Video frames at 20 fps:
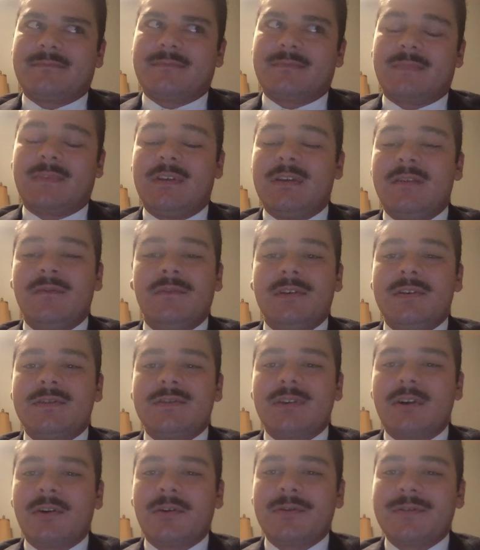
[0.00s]
TV
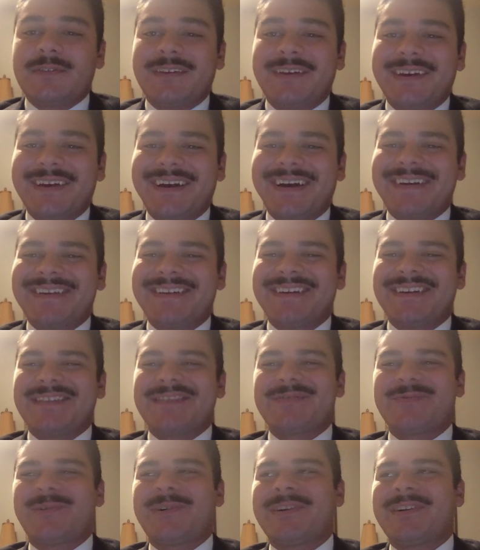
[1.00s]
shows, I
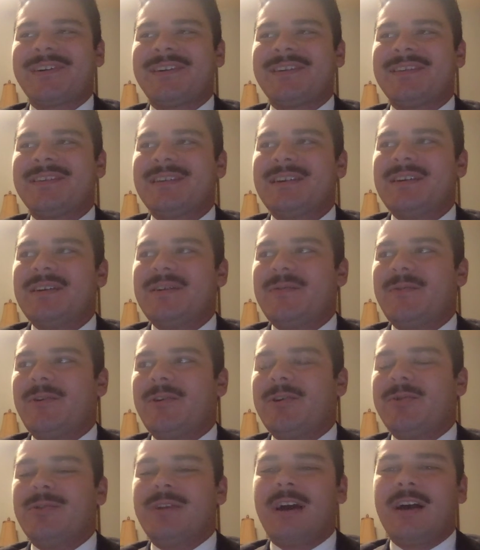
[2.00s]
guess, where
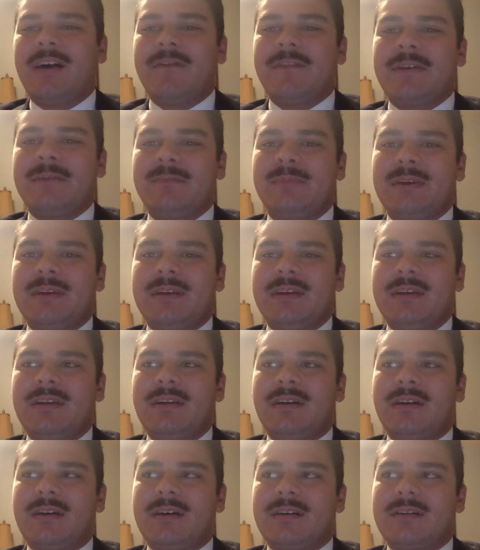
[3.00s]
you would have a
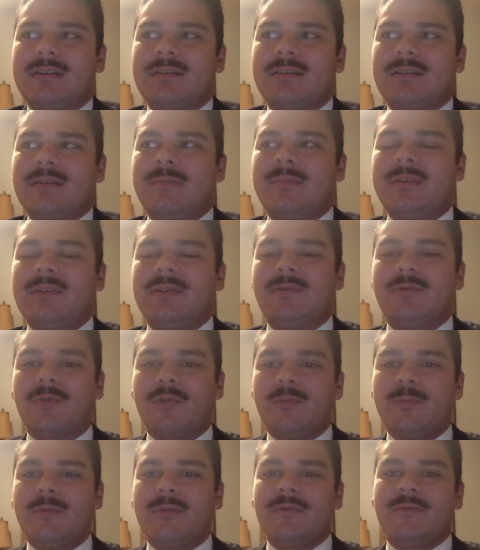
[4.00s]
big
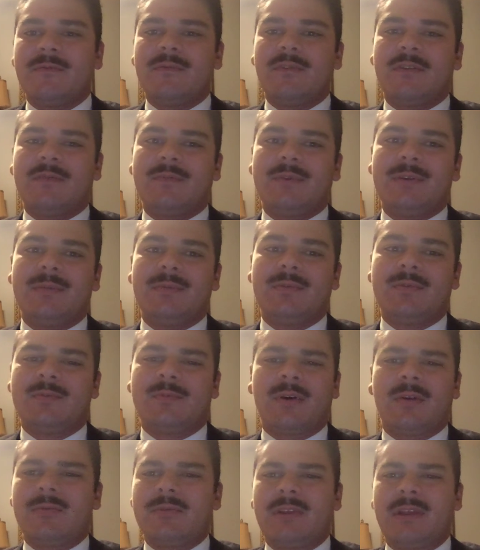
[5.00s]
group of people,
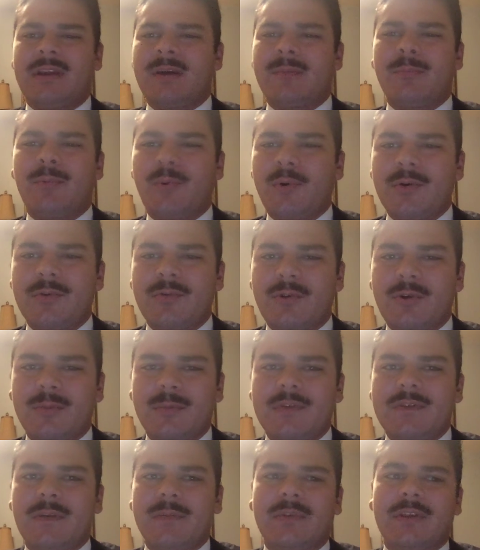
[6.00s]
probably like a
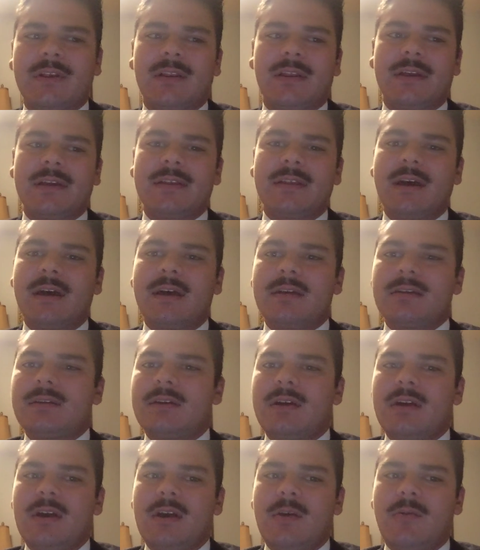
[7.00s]
boardroom or something like that,
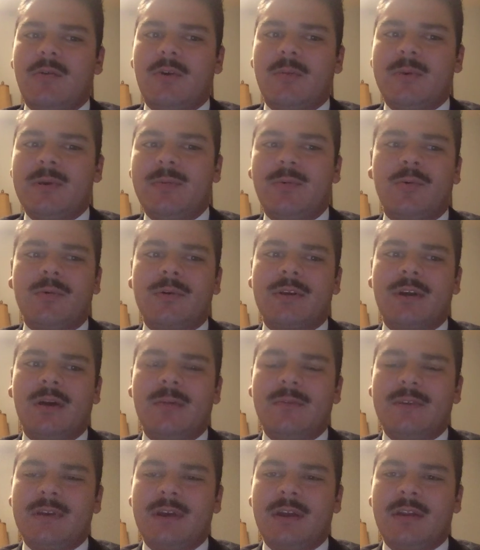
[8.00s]
where people would
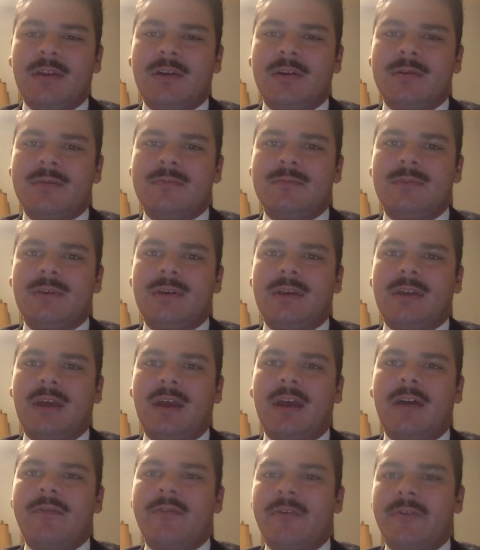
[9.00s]
come together and
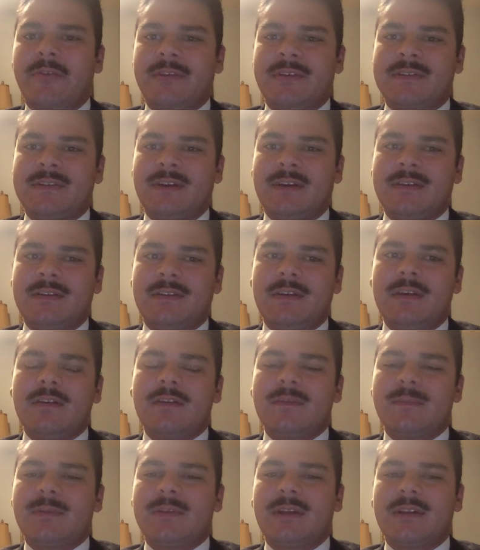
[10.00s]
have all these
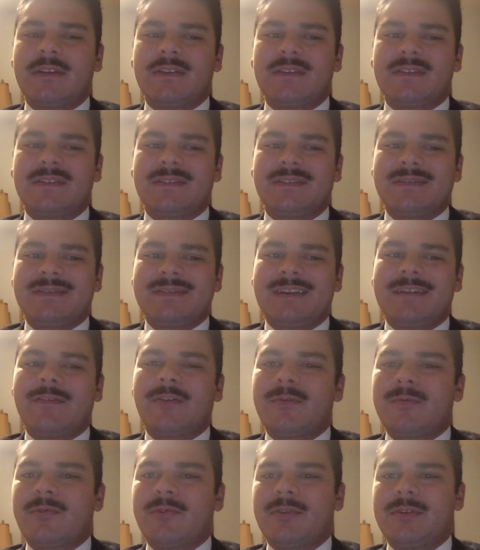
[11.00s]
ideas. But that's
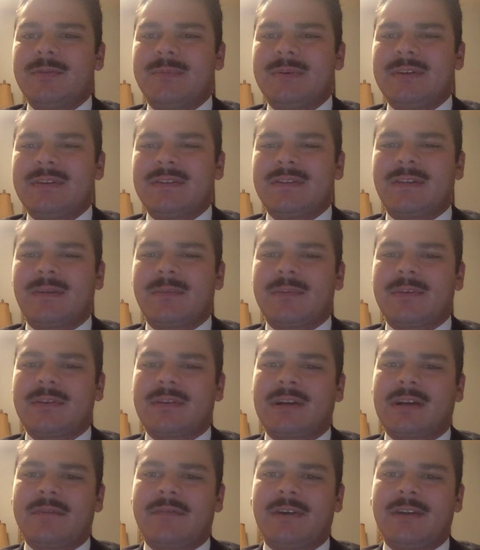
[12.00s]
never really been something
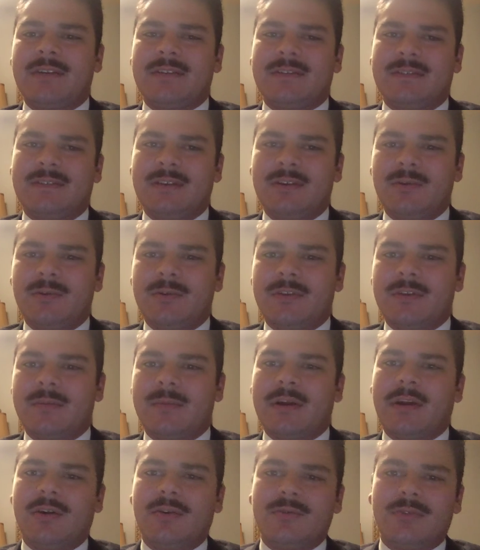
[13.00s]
that I've had to deal with in
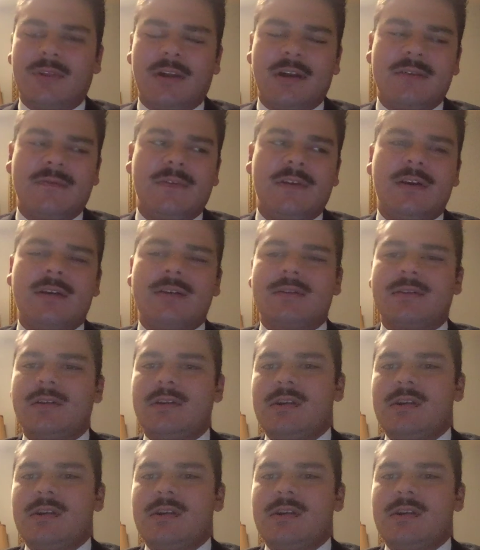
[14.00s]
my own life yet.